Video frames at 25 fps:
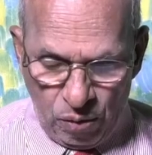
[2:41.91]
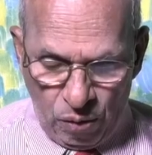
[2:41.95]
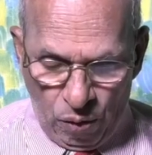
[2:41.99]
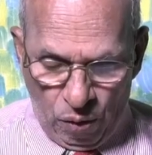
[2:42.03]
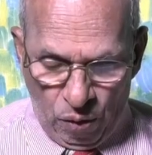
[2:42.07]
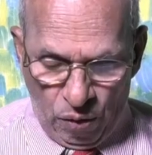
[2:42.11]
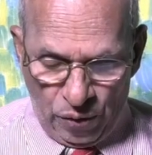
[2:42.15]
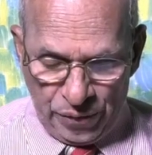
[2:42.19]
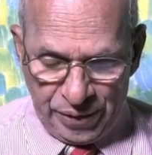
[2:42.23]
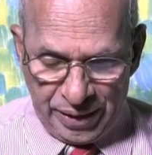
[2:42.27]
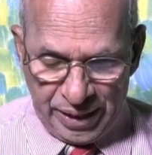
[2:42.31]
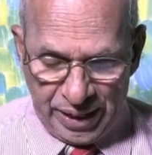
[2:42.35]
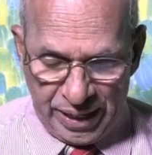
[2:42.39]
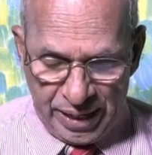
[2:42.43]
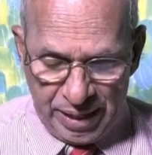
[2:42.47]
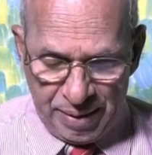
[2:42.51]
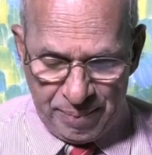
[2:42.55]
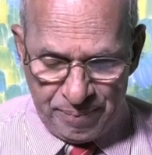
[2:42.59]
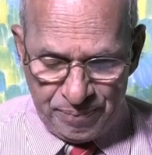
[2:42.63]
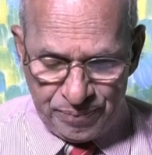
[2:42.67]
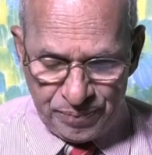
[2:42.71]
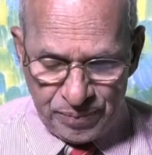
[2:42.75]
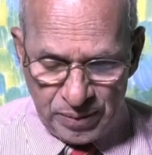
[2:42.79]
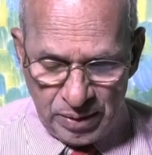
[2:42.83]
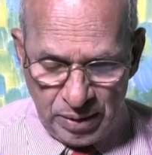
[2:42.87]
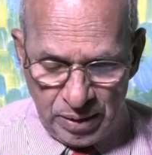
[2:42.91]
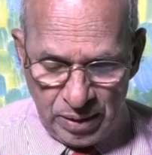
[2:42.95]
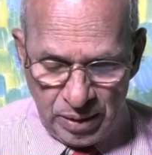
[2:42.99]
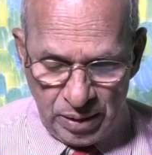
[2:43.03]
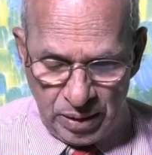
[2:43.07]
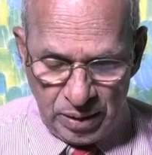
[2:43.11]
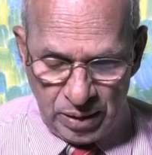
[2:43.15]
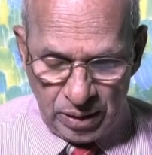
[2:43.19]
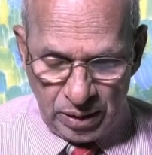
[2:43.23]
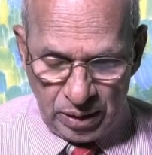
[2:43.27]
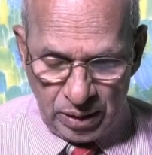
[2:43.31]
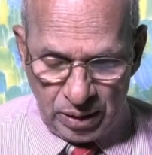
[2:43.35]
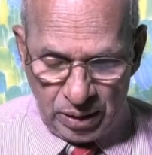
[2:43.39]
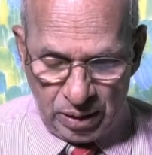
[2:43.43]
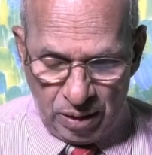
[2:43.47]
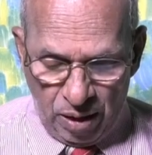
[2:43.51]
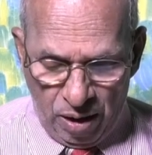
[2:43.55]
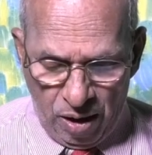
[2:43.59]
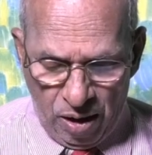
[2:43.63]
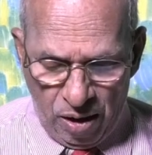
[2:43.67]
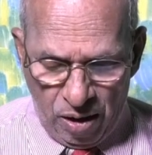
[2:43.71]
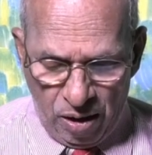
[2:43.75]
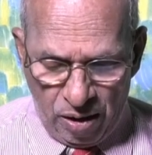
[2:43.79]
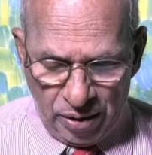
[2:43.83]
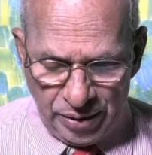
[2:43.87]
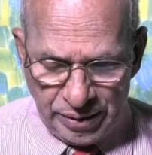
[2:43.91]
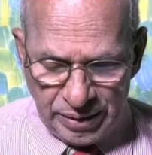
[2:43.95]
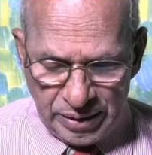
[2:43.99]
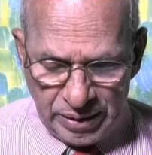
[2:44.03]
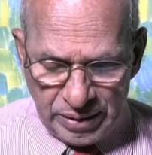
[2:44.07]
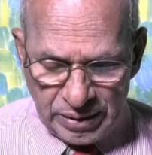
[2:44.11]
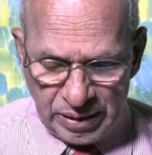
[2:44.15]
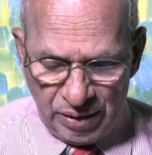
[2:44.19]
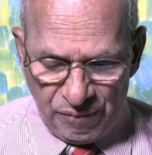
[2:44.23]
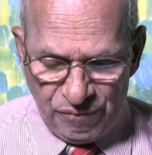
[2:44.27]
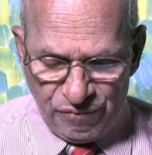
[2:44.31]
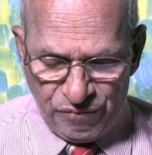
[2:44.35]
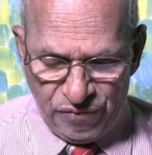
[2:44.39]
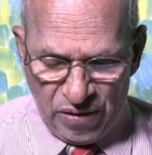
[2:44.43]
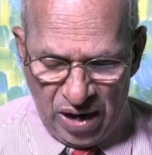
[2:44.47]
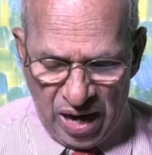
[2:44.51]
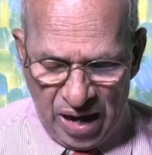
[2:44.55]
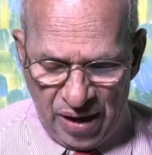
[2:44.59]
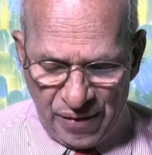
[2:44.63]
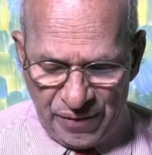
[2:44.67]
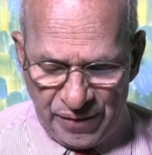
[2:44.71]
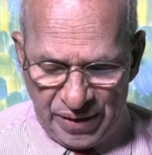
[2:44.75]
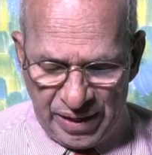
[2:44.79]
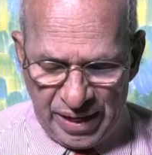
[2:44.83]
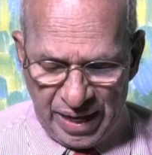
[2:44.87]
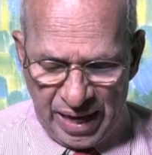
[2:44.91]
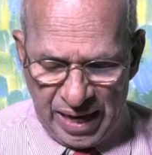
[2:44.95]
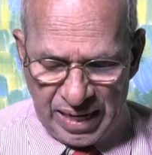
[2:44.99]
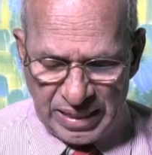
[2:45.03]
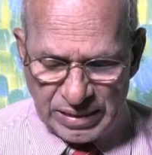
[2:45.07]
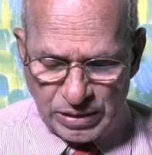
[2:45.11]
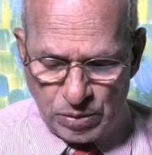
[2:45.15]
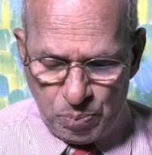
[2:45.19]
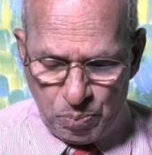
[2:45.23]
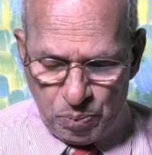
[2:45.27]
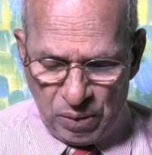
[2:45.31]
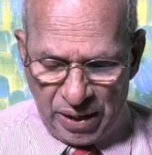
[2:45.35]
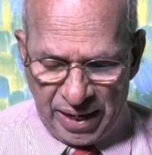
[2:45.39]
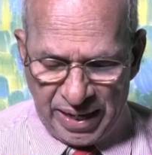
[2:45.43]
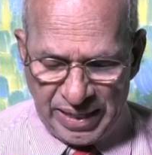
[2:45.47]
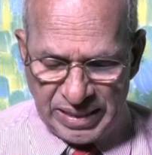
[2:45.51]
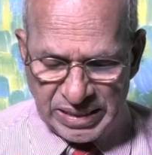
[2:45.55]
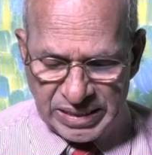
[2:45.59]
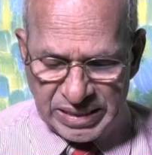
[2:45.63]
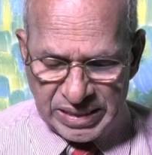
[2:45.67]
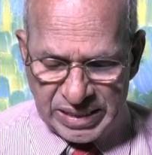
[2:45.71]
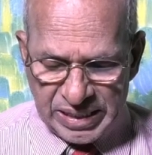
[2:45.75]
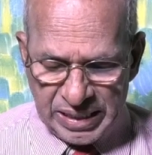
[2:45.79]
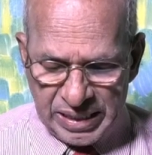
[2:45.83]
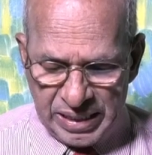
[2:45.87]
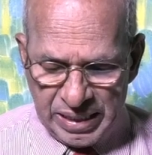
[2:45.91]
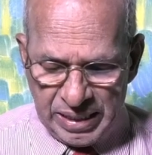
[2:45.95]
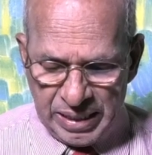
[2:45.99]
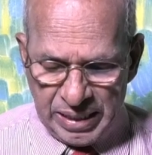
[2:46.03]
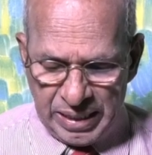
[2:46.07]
On him God the Father has placed